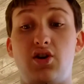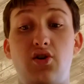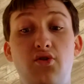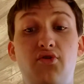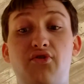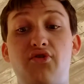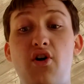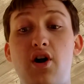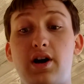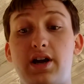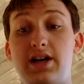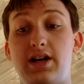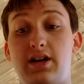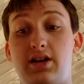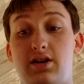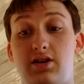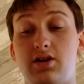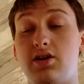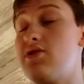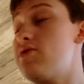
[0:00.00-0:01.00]
You
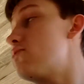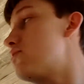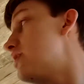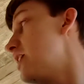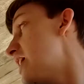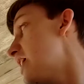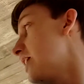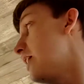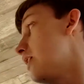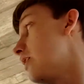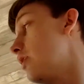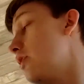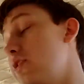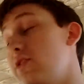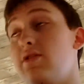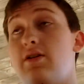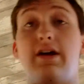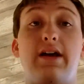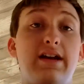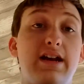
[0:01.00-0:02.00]
fucking, you did it,
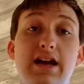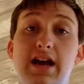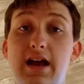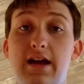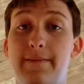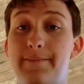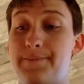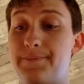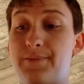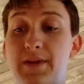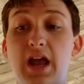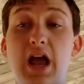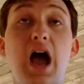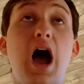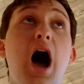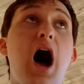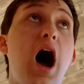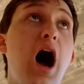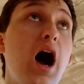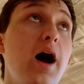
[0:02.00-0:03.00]
dude. And it,
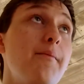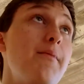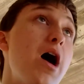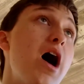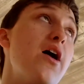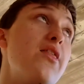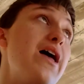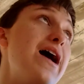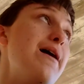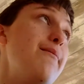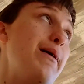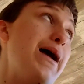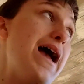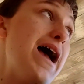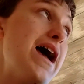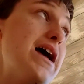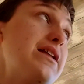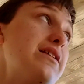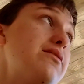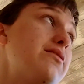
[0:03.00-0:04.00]
I'm not that
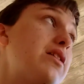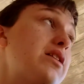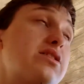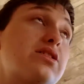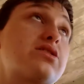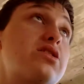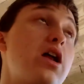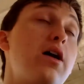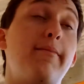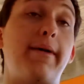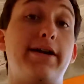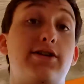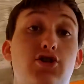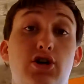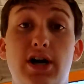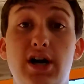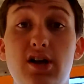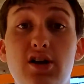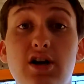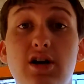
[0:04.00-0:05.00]
mad because it's not my
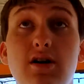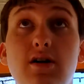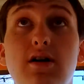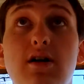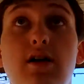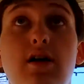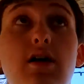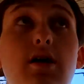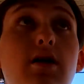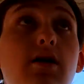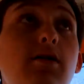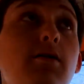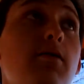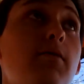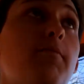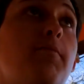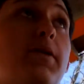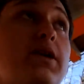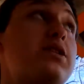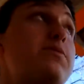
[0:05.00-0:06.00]
trailer.
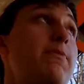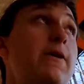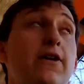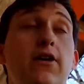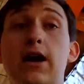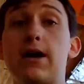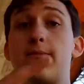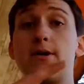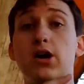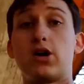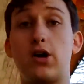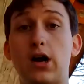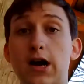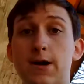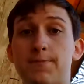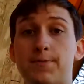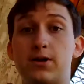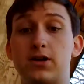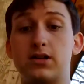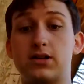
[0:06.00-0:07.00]
But it's my grandma and
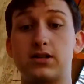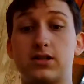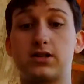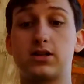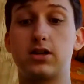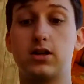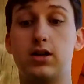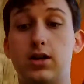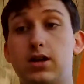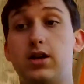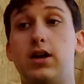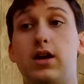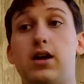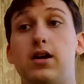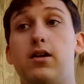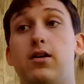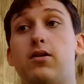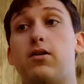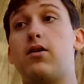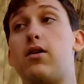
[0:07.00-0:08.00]
grandpa's,
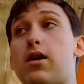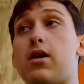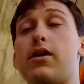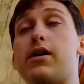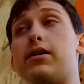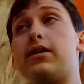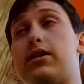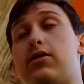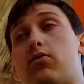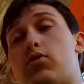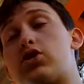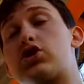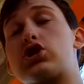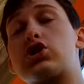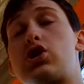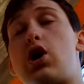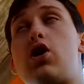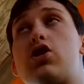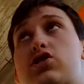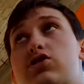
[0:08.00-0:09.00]
which
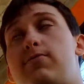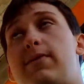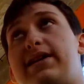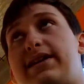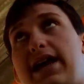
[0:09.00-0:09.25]
is also my